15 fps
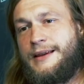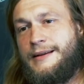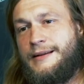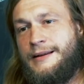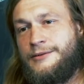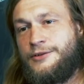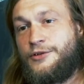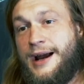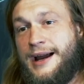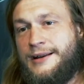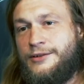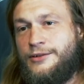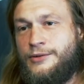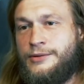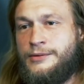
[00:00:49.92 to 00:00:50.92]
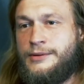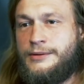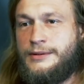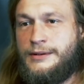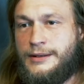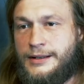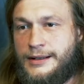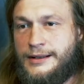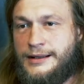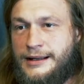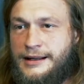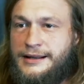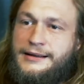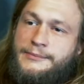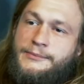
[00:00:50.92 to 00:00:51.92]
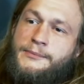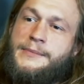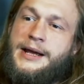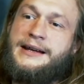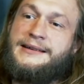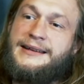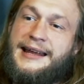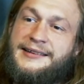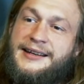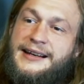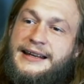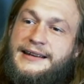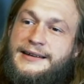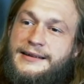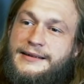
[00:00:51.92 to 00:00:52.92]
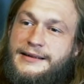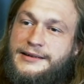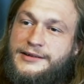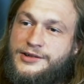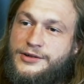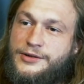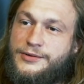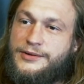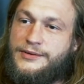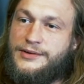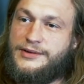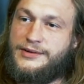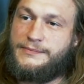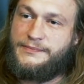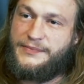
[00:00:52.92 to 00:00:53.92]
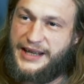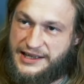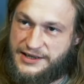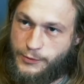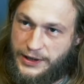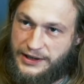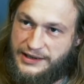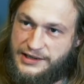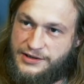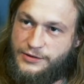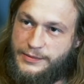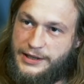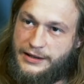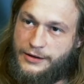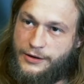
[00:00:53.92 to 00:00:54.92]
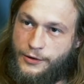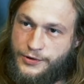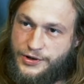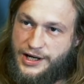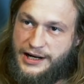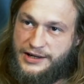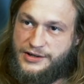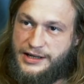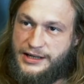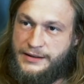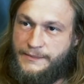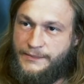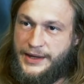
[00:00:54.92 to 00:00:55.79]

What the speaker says: and trying to make that click in a student, that's what it is to be a coach, actually.